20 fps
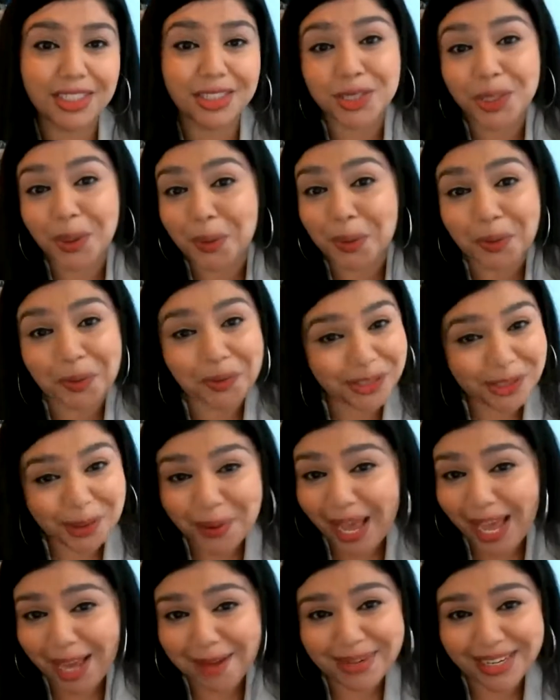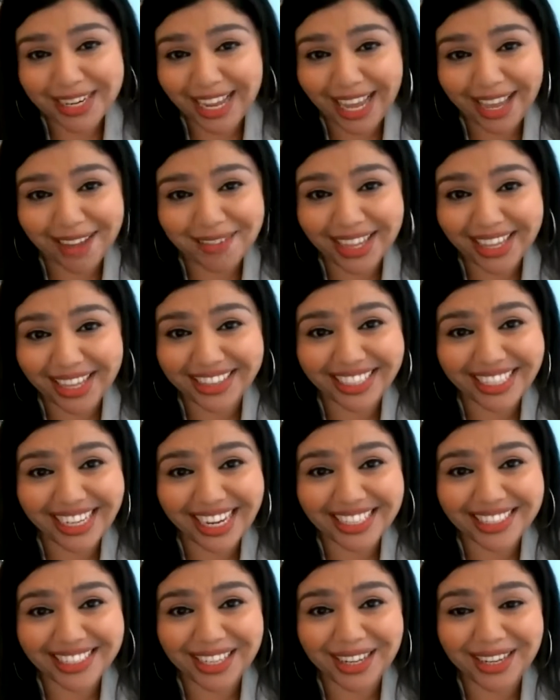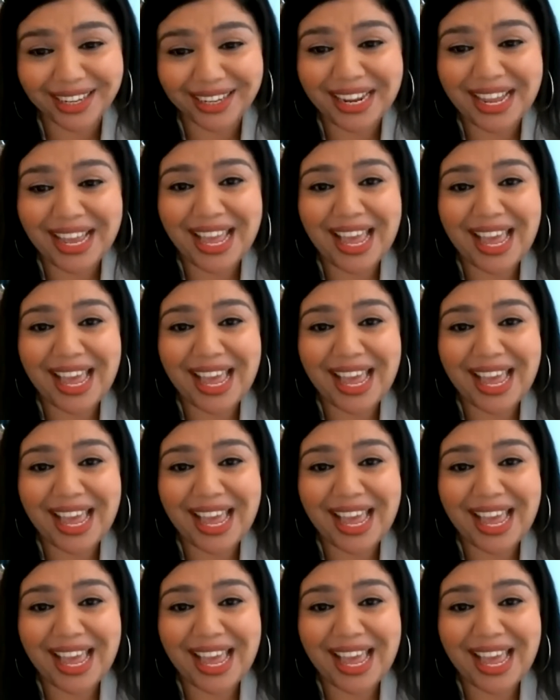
And so we're so happy to have that liaison.